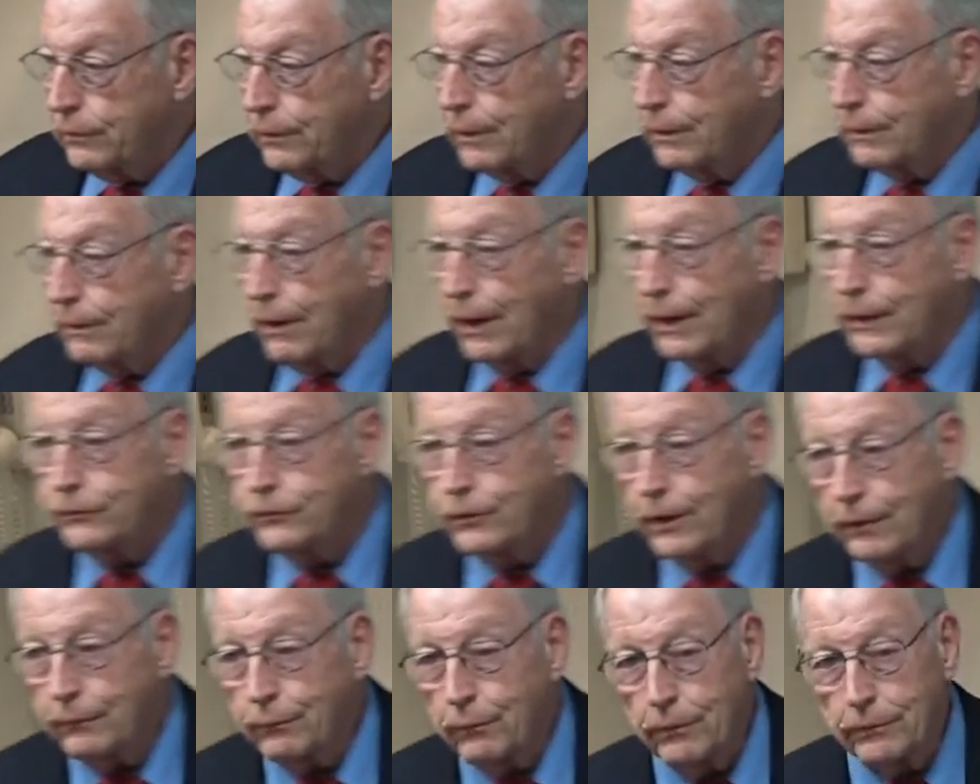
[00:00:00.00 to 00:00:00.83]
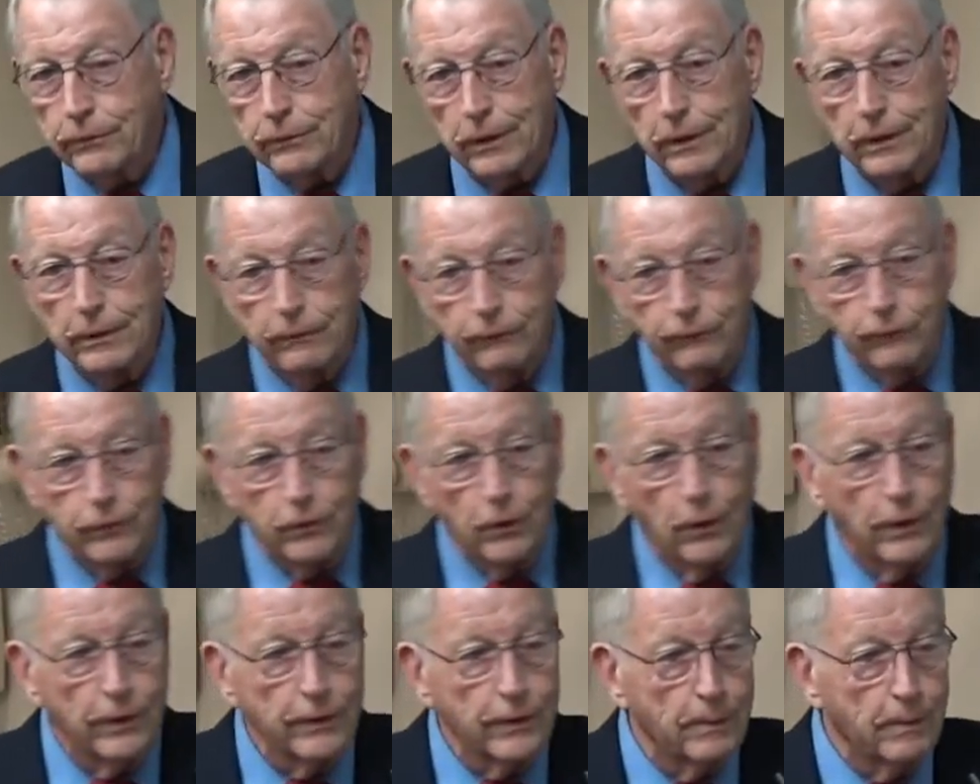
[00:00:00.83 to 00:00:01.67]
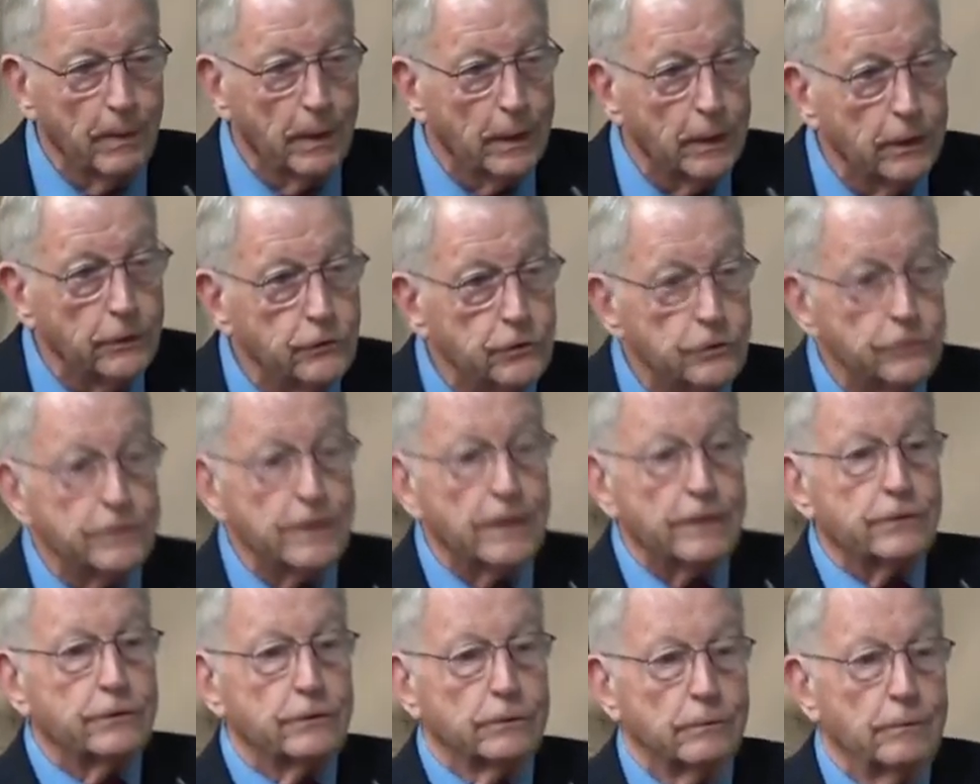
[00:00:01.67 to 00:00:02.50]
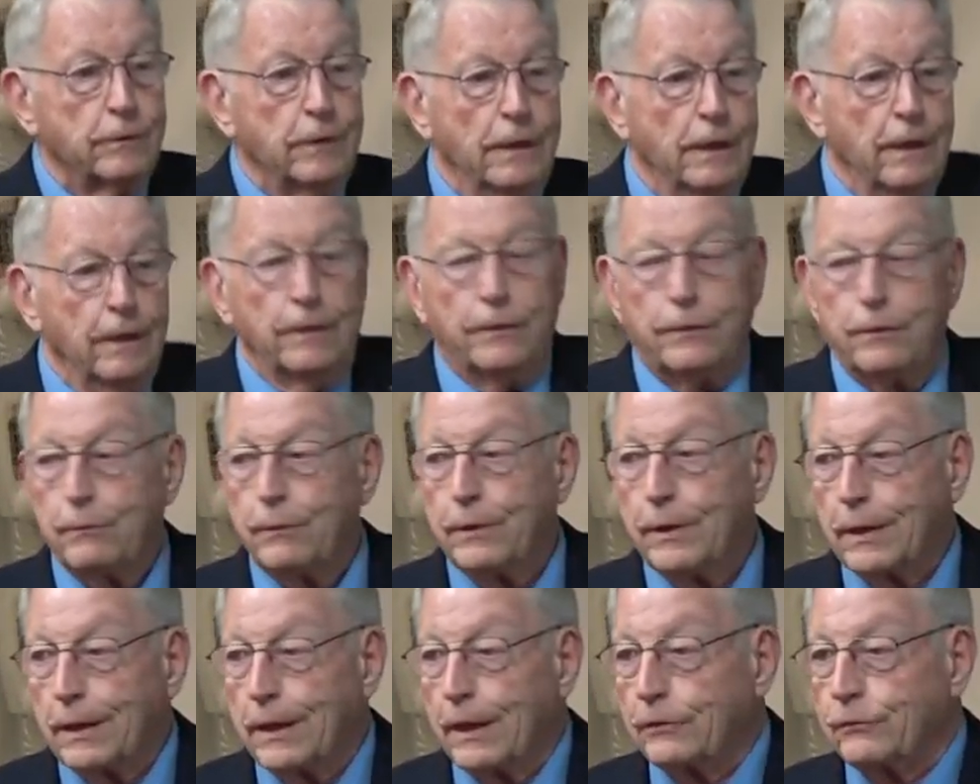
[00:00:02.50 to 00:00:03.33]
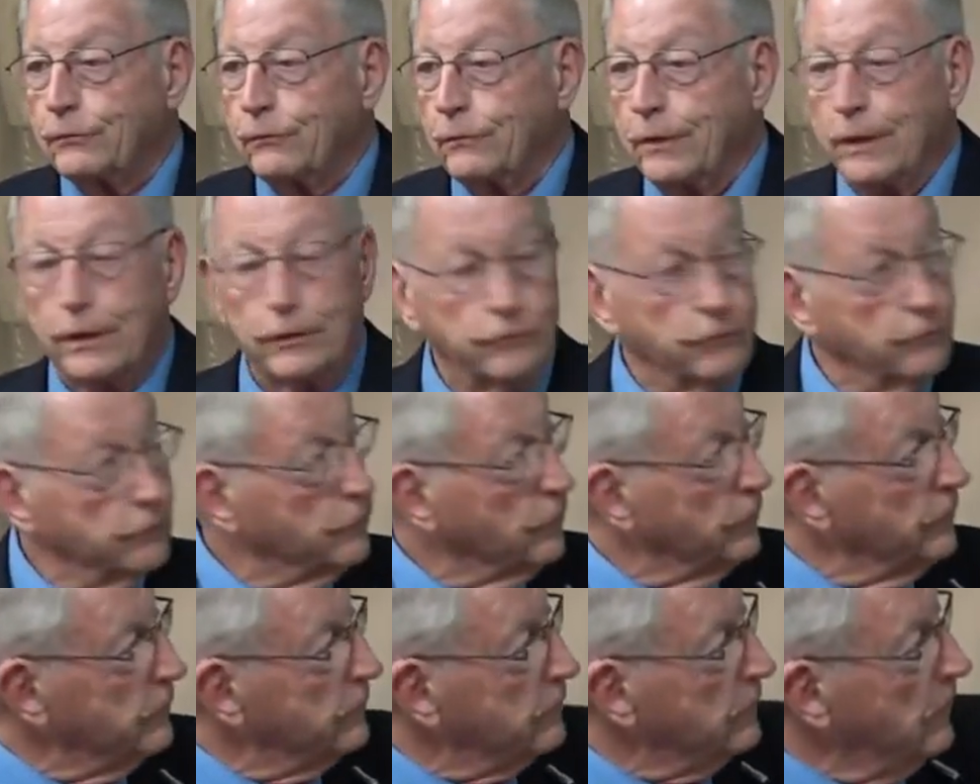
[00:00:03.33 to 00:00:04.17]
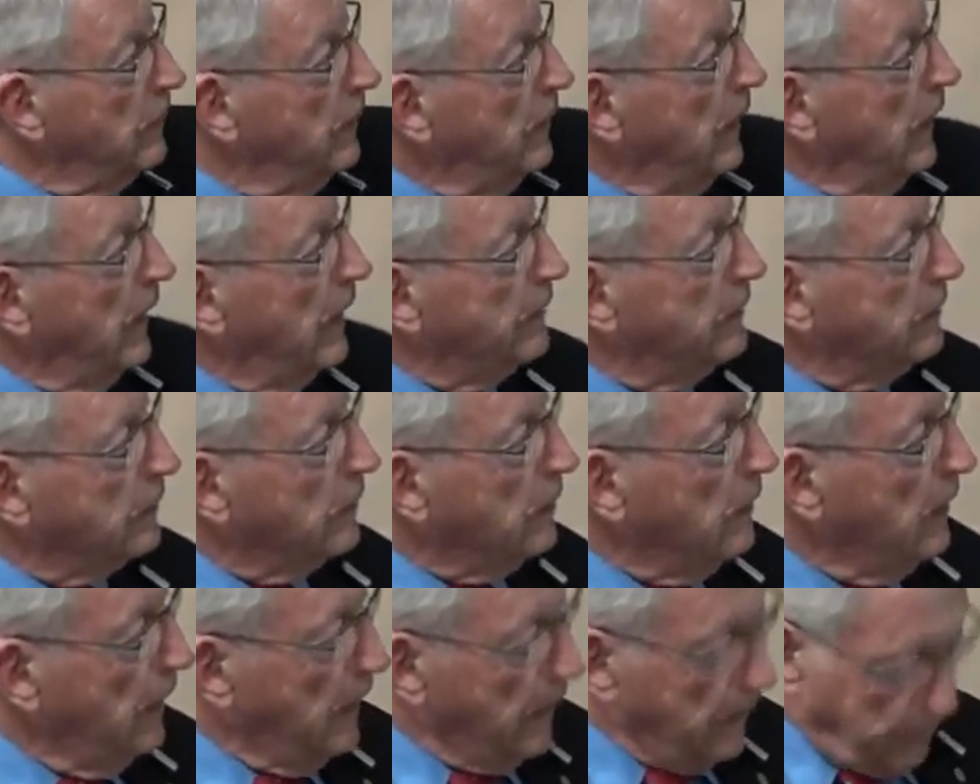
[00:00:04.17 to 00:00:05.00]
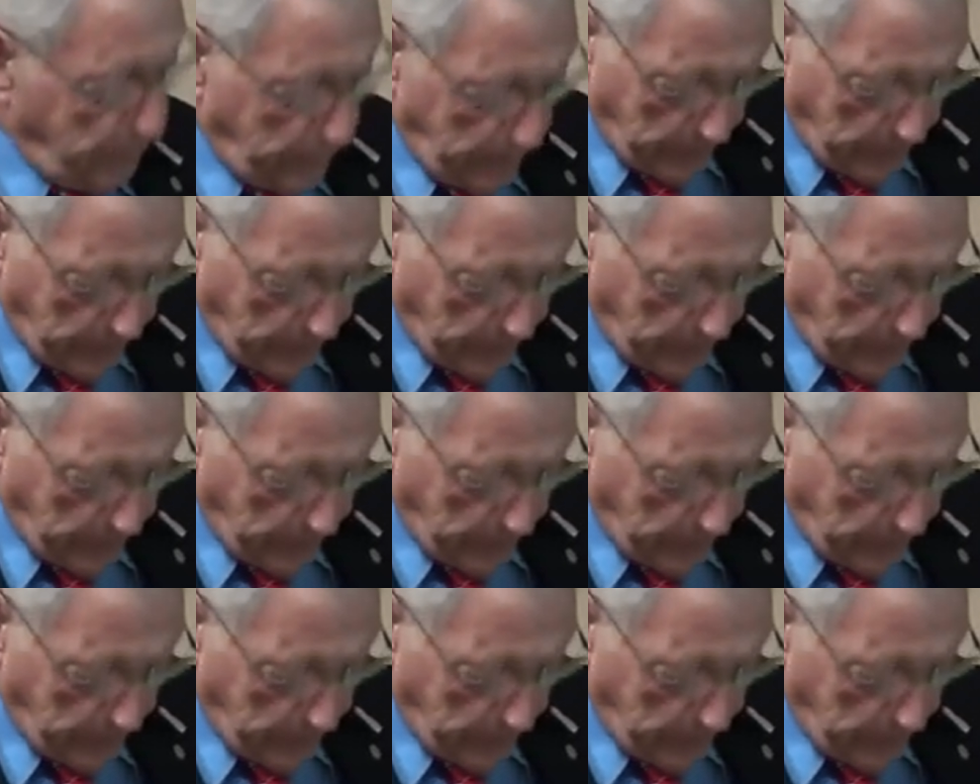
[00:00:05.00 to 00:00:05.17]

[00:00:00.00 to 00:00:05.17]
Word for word: The crankshaft wasn't good. If you know anything about engines, that's the, the real guts of the engine. So you had to, had to